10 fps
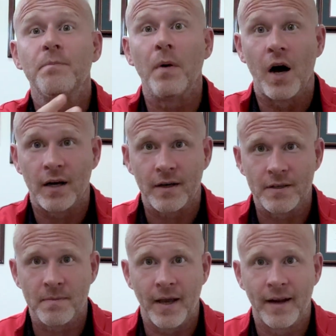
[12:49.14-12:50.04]

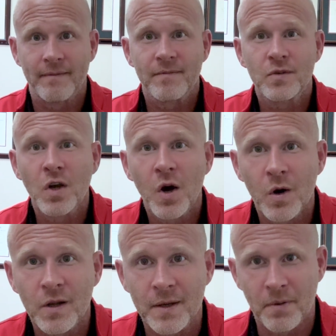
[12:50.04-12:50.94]
Bonkers, man,
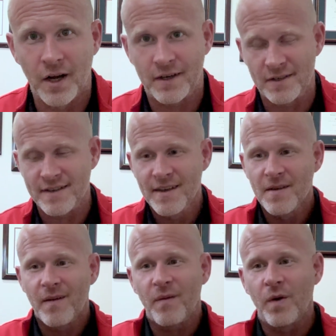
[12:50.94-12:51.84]
totally bonkers.
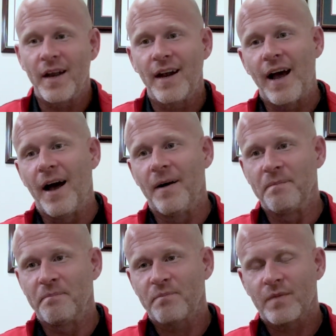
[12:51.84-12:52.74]
When
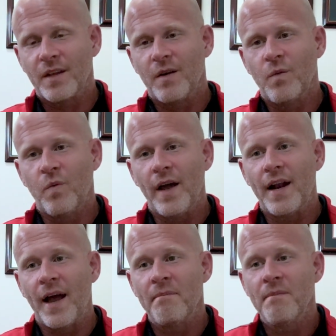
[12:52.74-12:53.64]

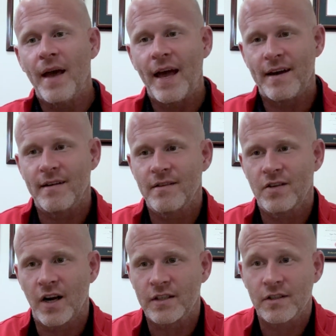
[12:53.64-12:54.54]
I met
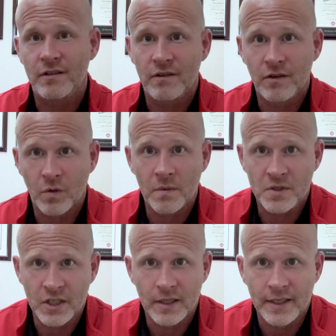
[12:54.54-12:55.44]
Dr. Norm
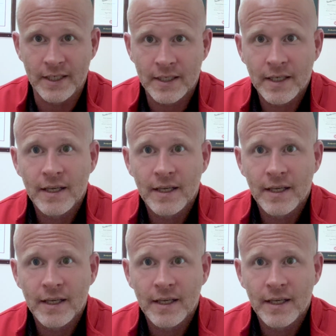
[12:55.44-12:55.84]
Shealy,